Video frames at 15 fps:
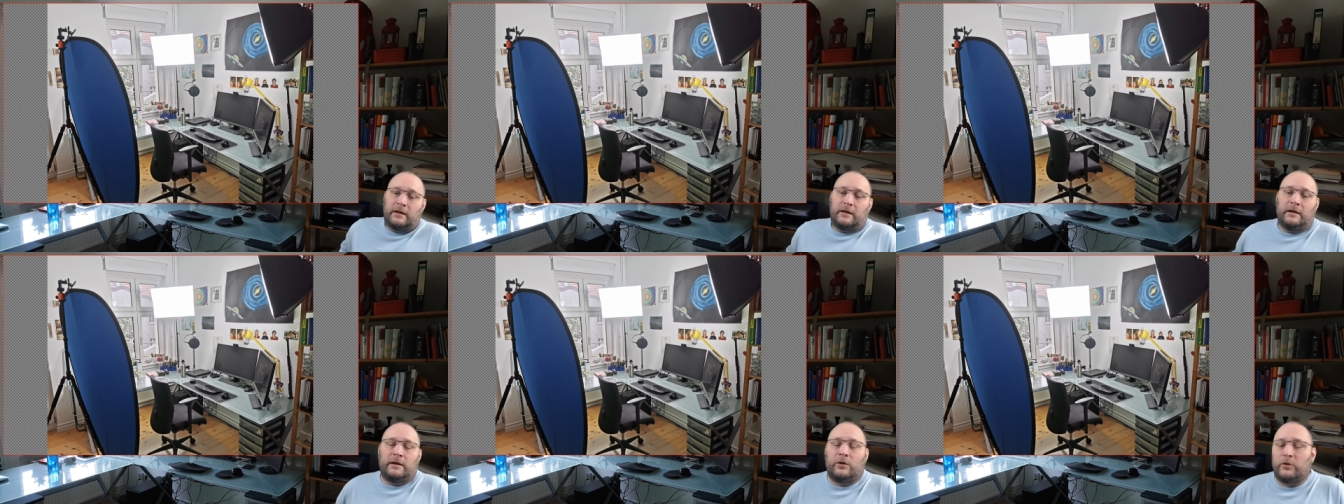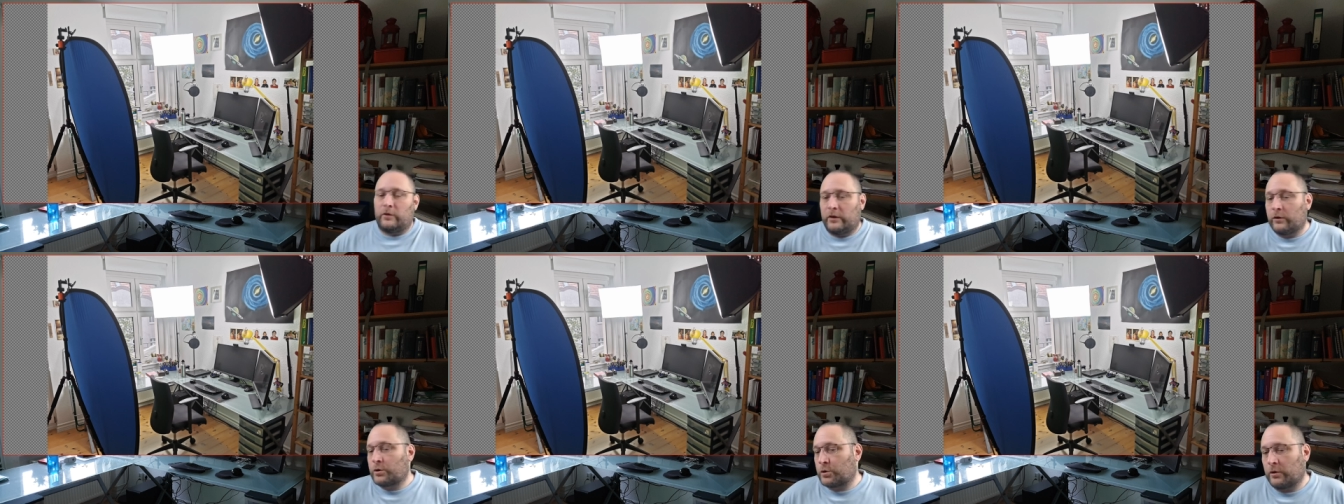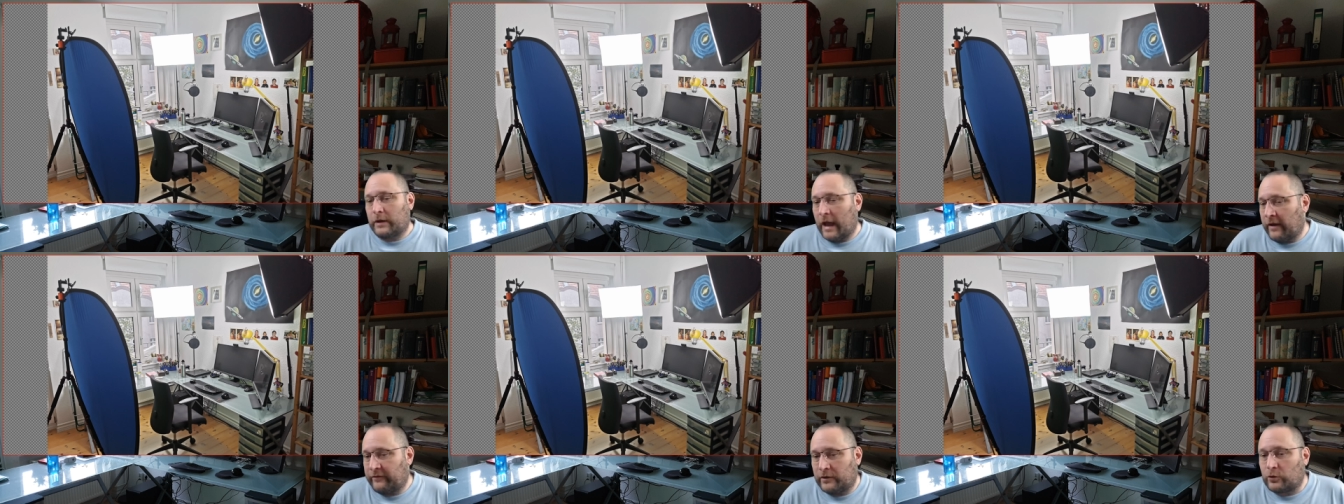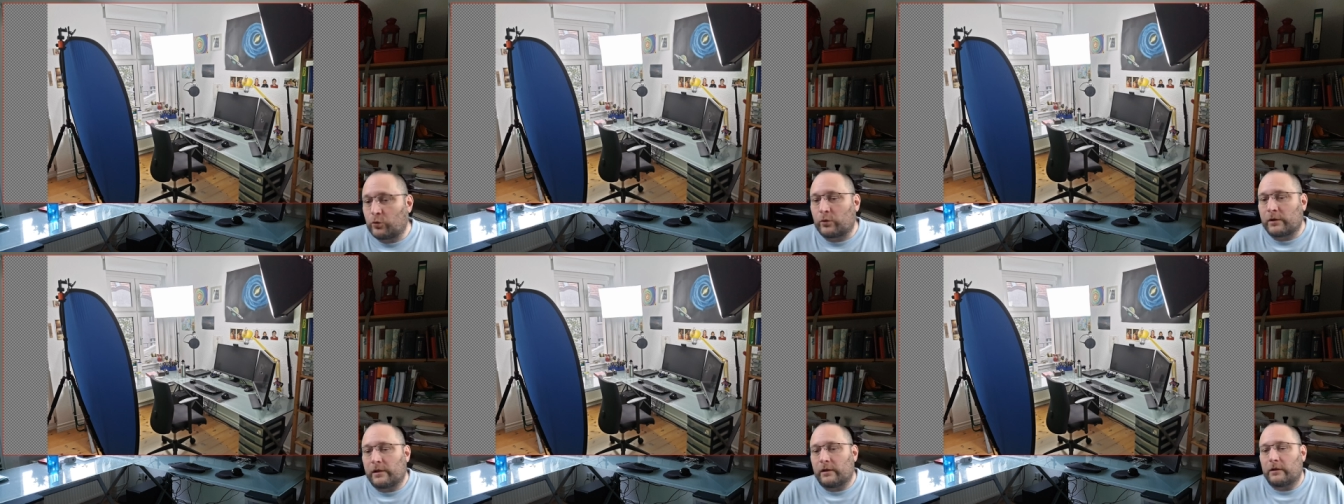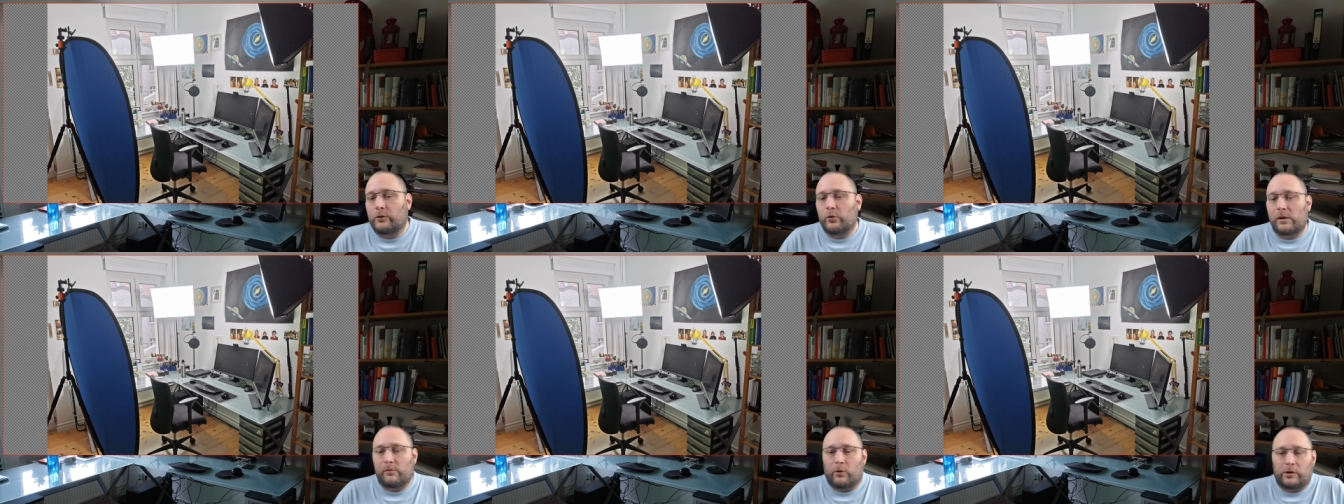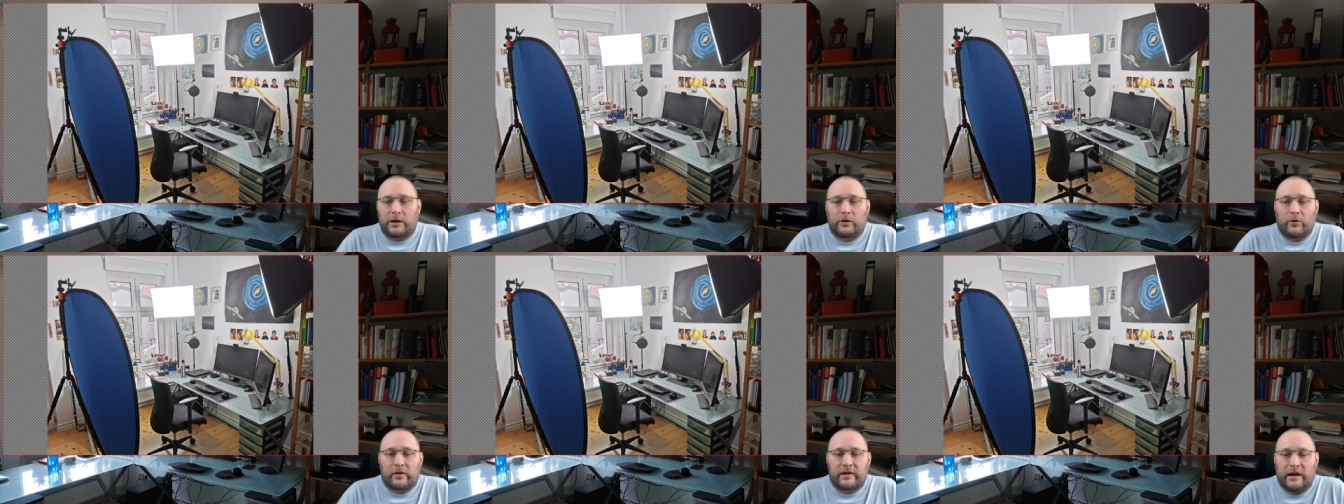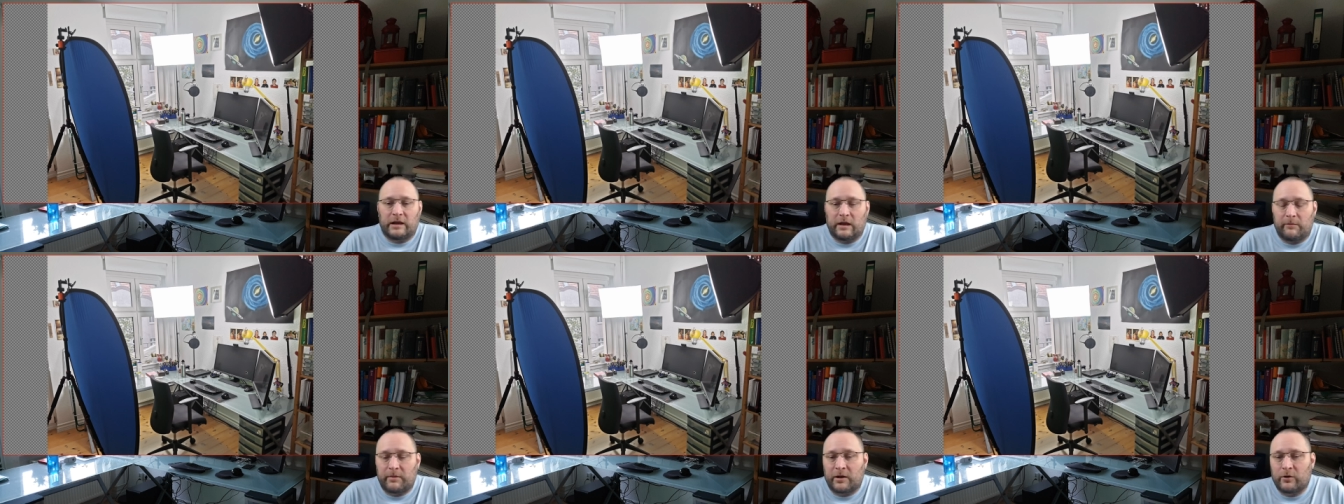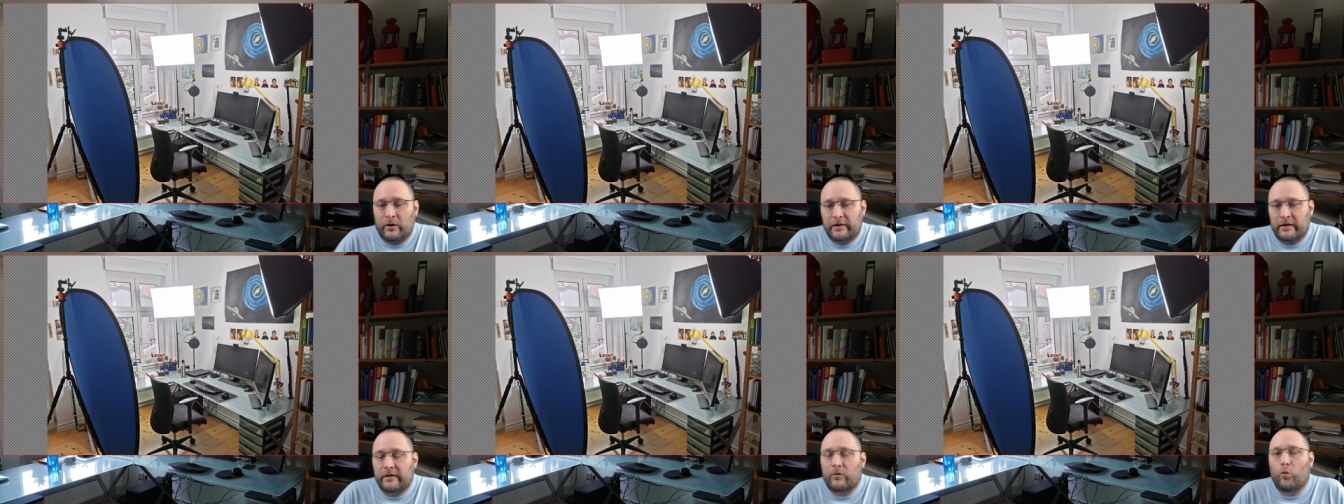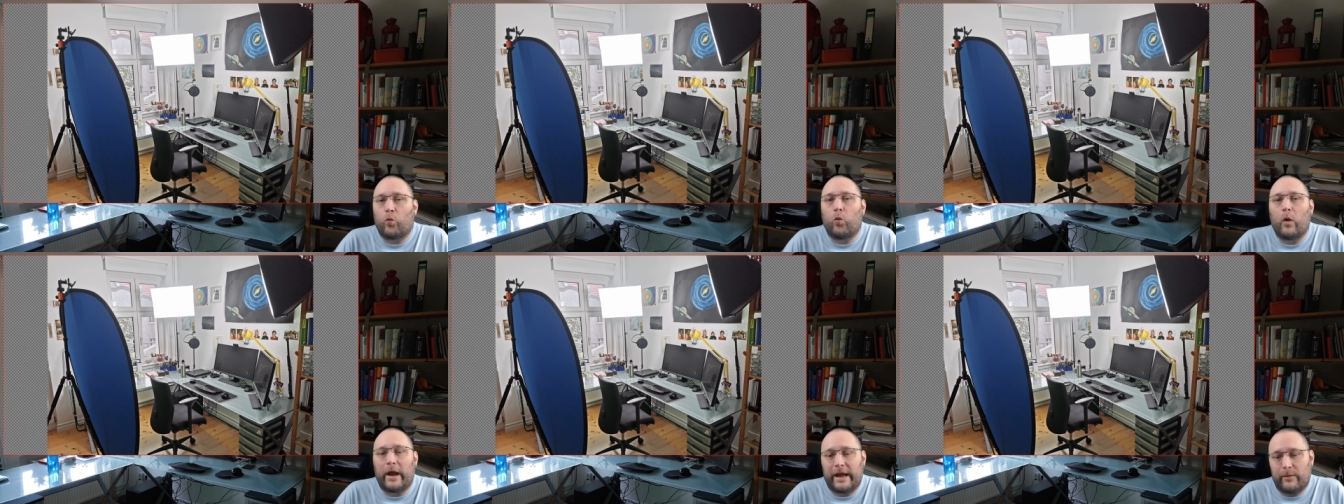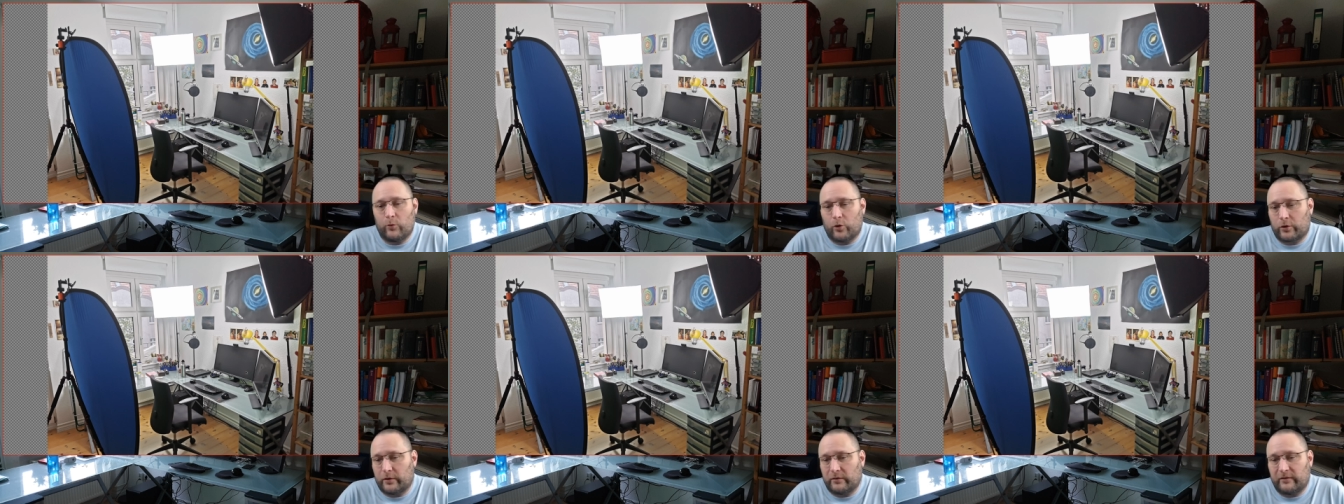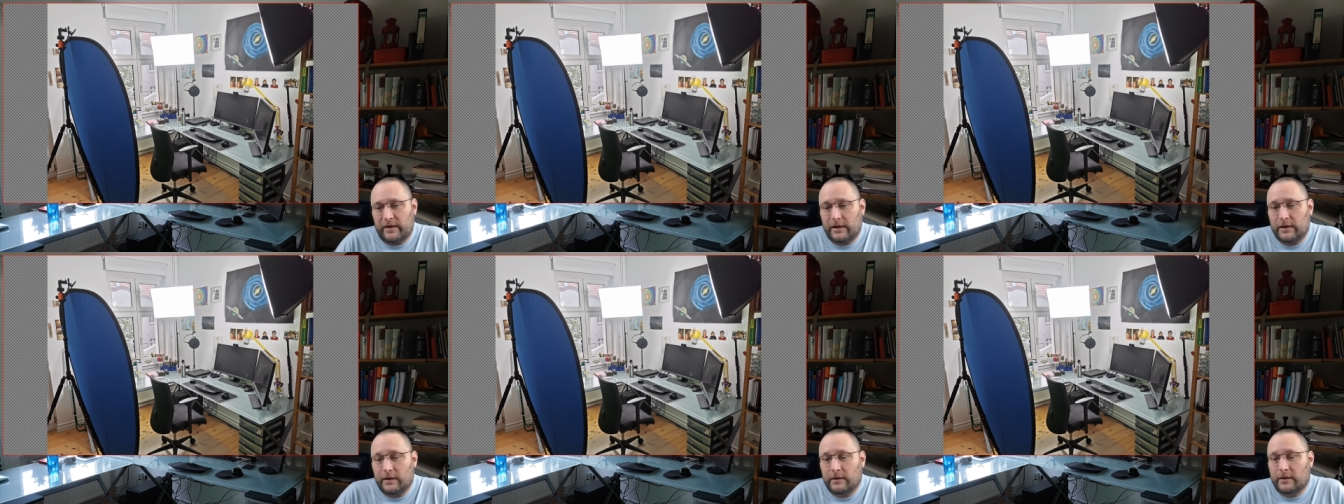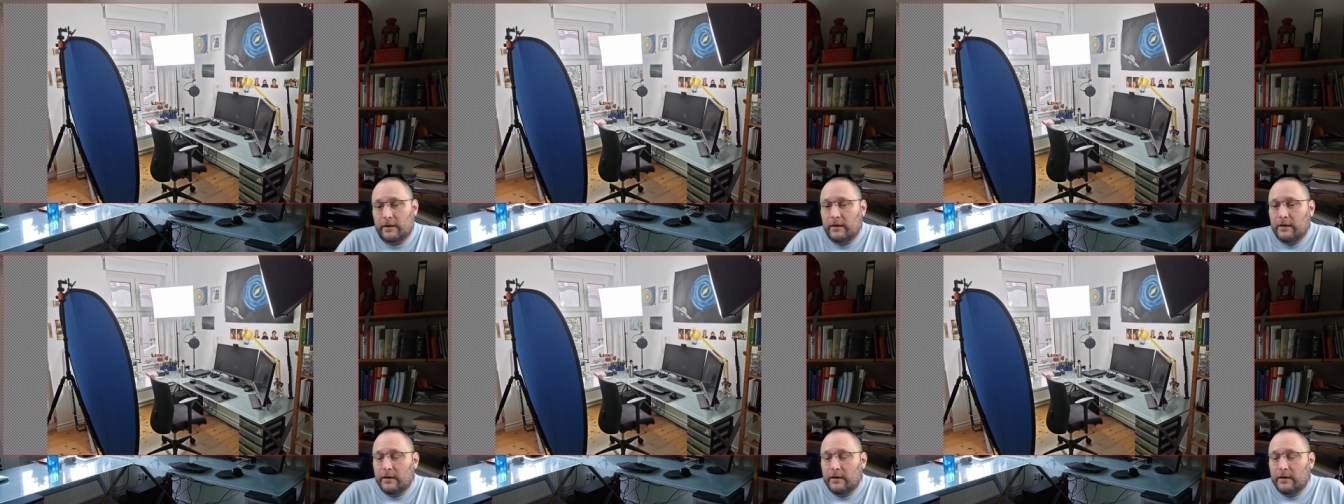you you should have a dual dual monitor setup because it's way more convenient.